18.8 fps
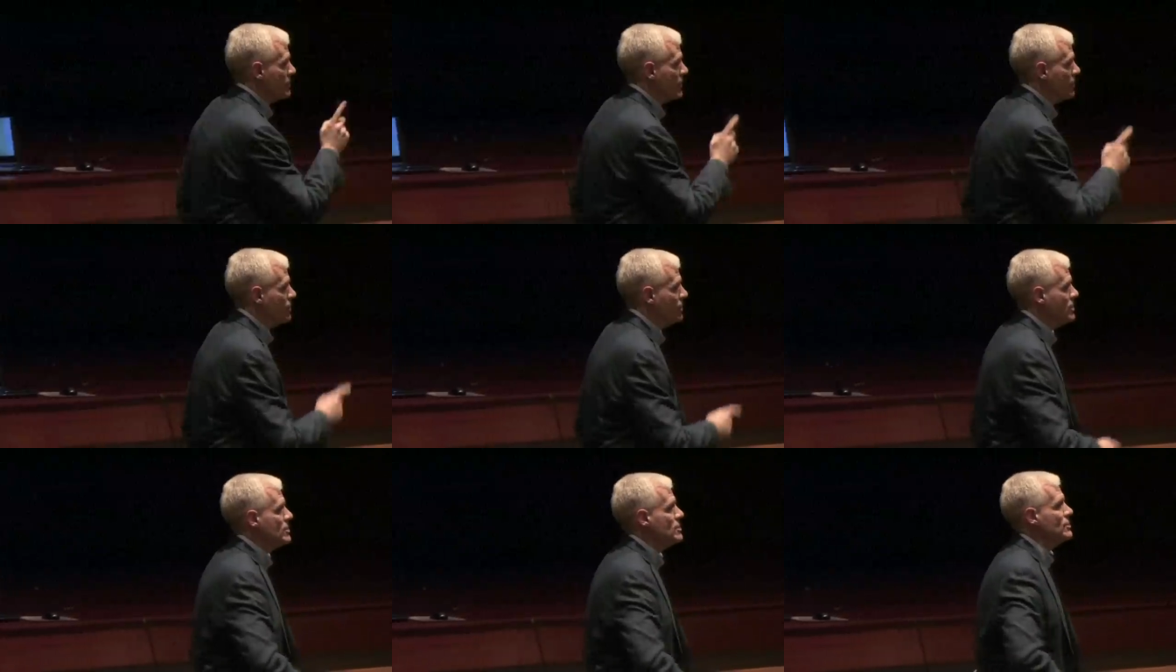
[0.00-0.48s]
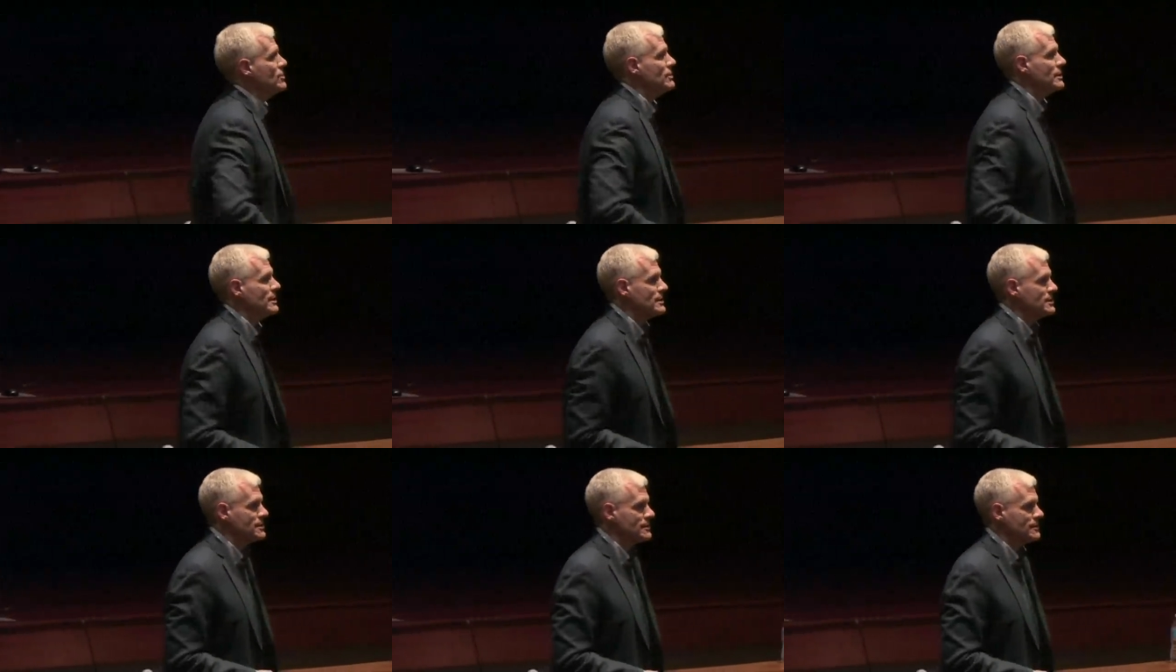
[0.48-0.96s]
they couldn't do
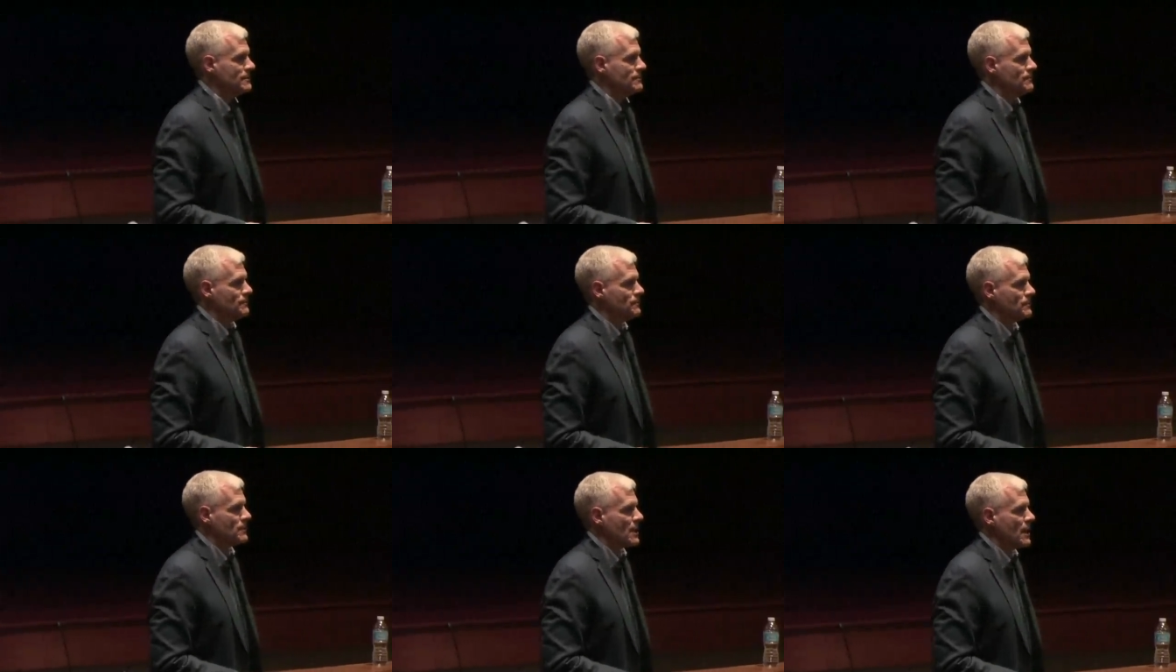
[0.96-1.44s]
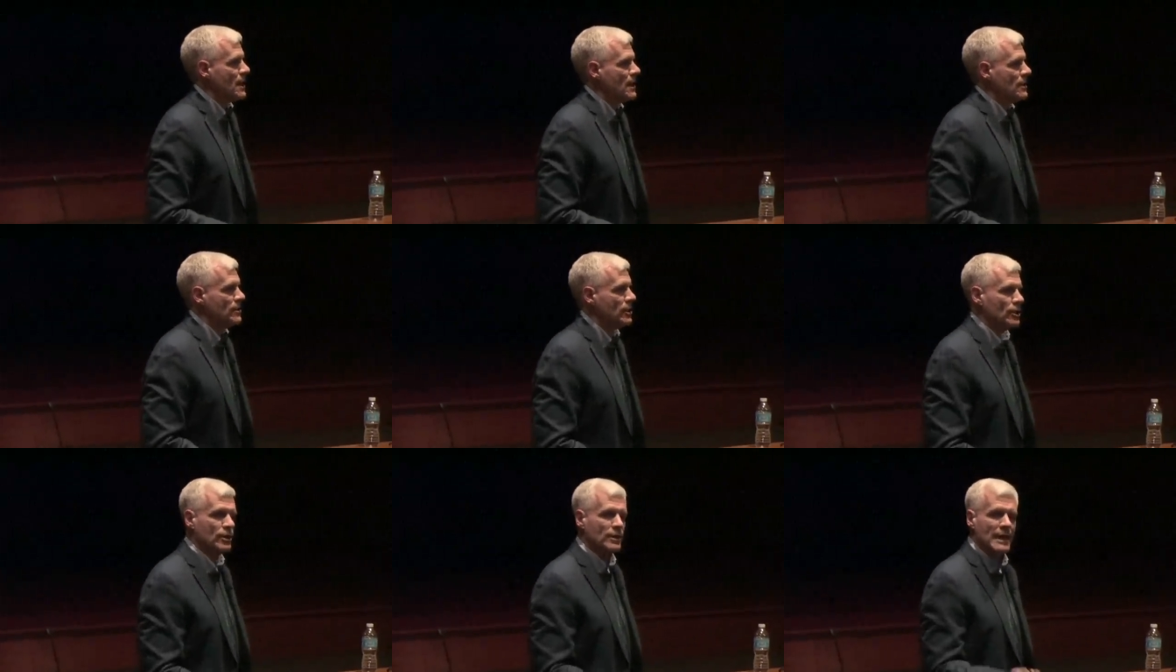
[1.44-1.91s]
this.
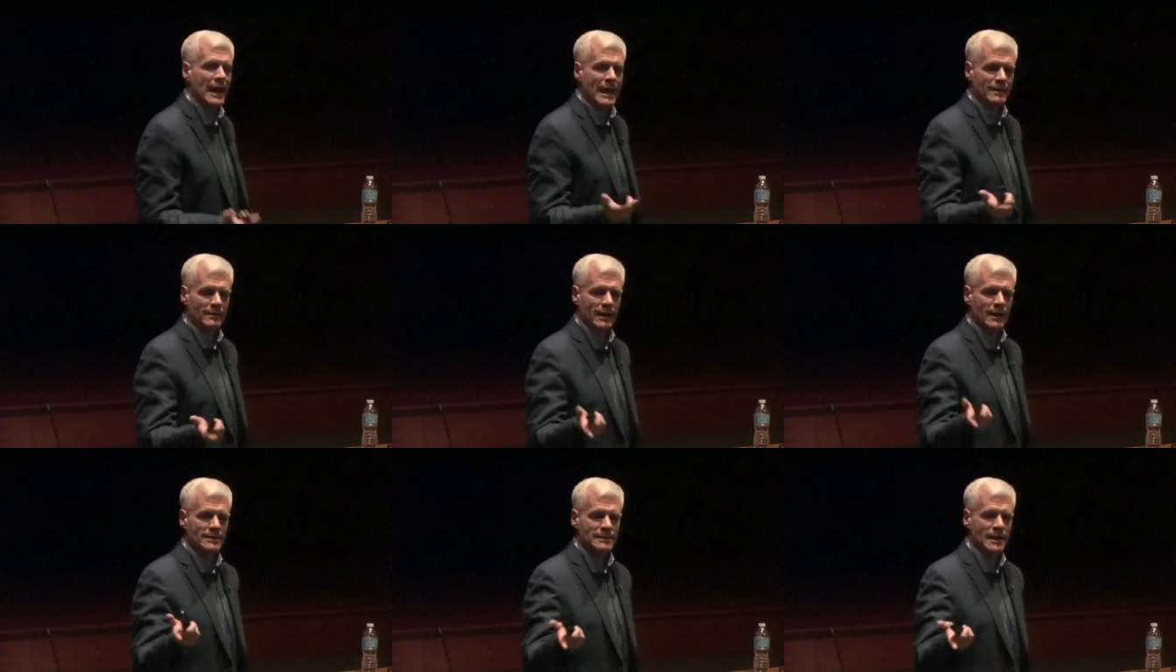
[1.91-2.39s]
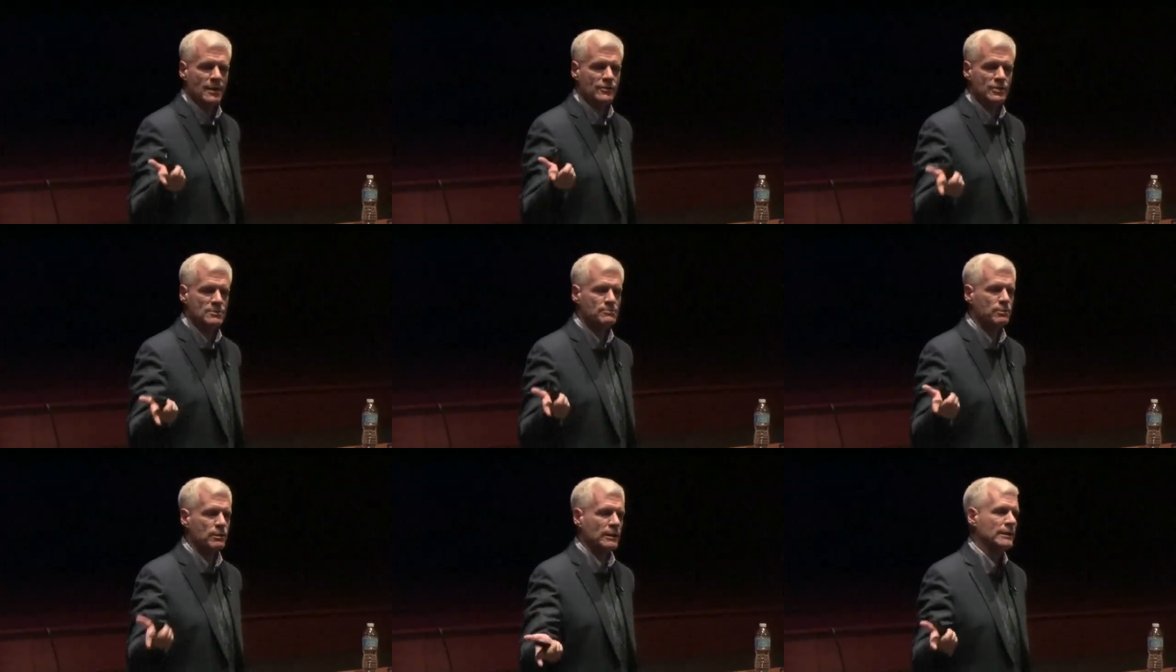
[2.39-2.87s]
They couldn't analyze how
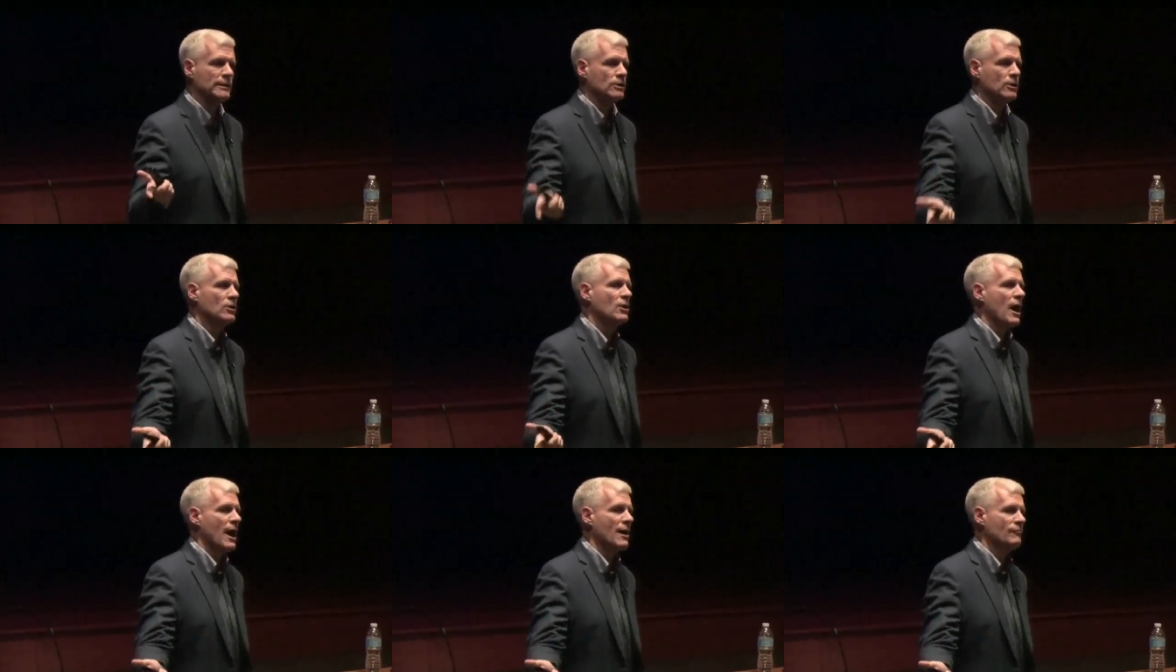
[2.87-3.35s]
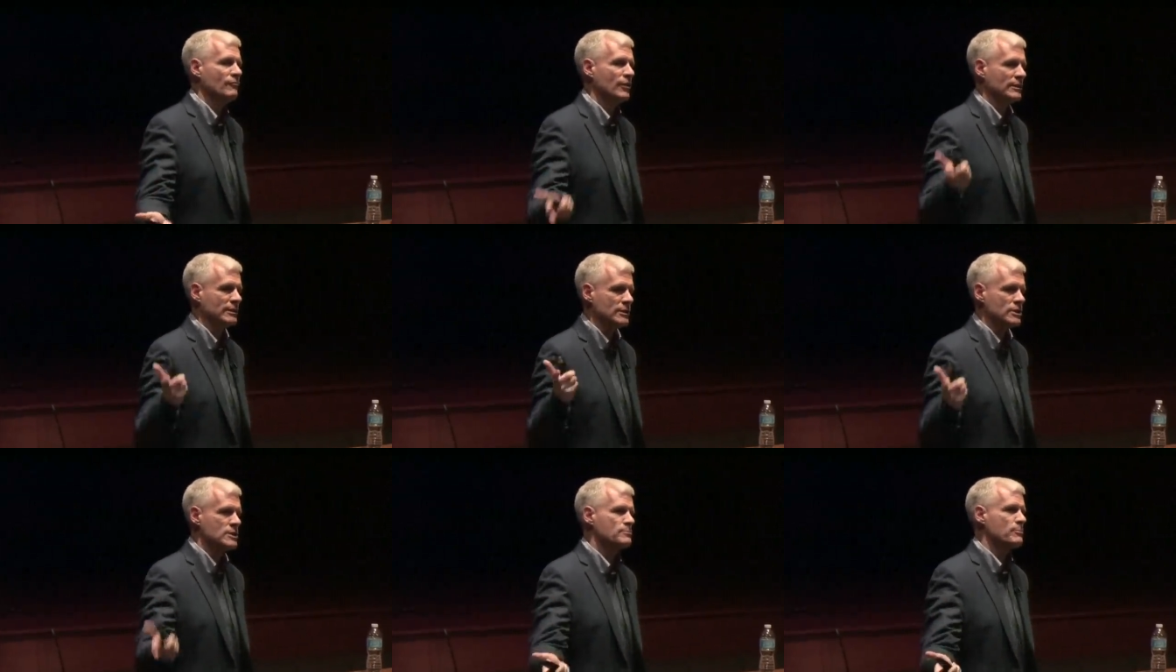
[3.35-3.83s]
this political
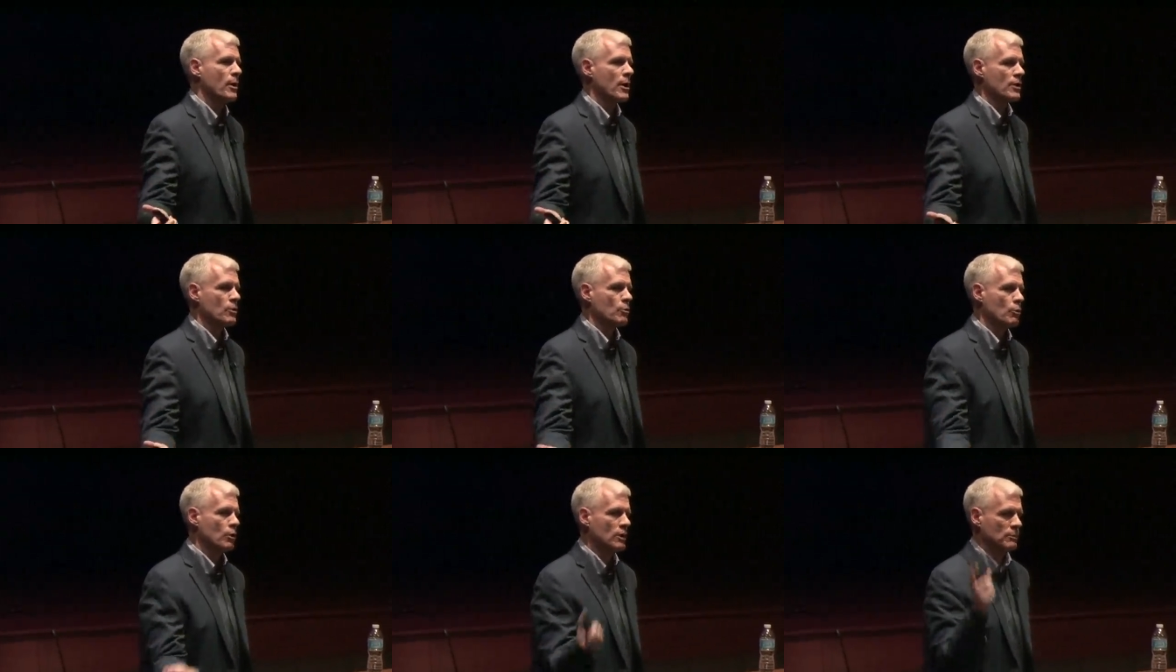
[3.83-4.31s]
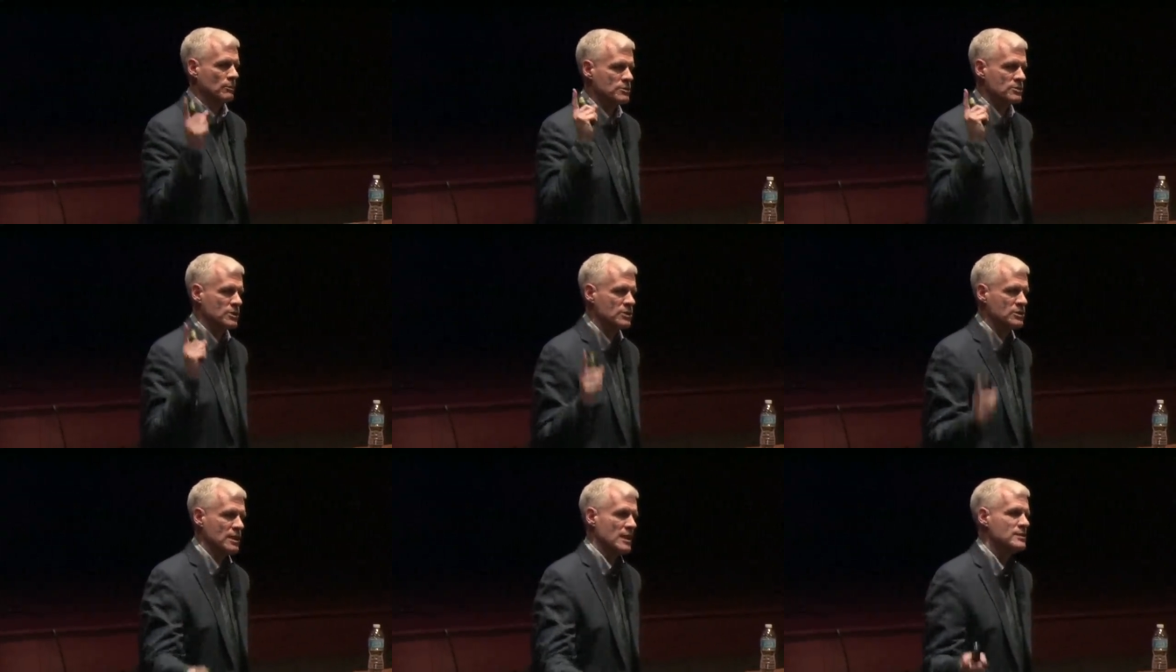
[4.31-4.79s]
conflict in this part of the world was
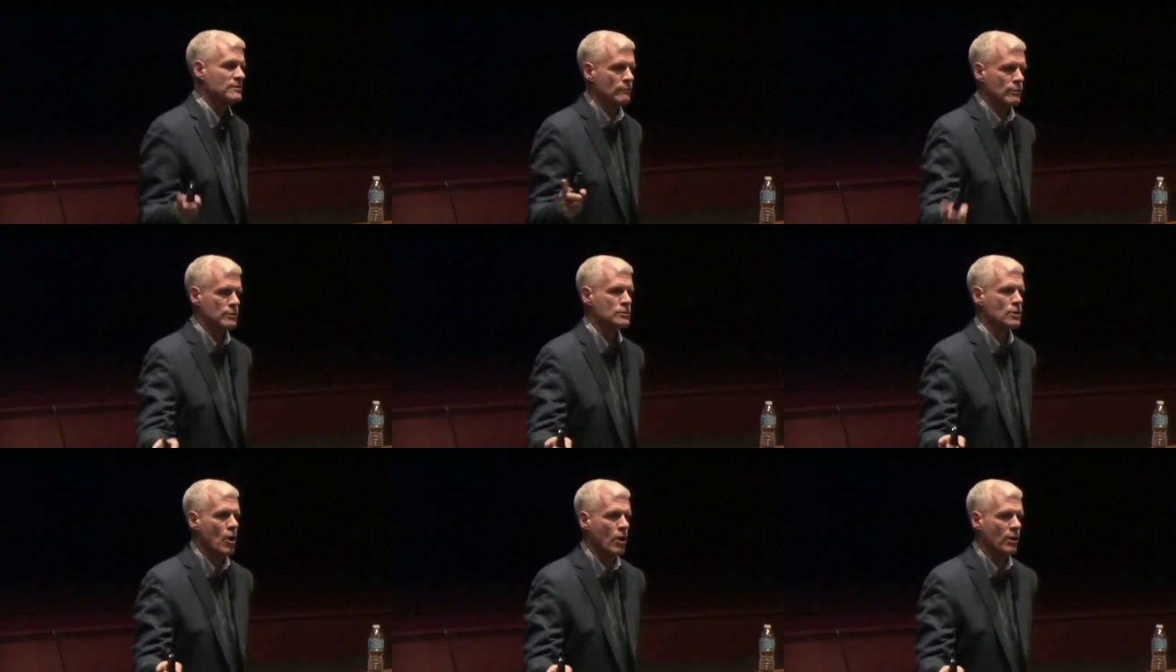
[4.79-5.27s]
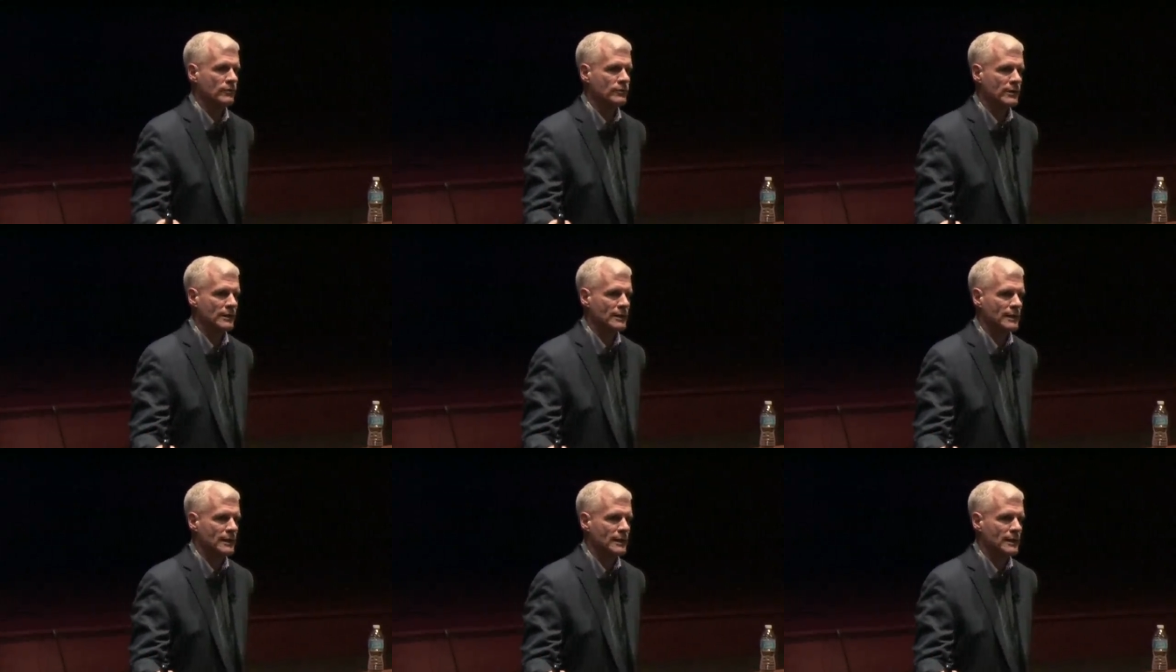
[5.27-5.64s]
successfully resolved,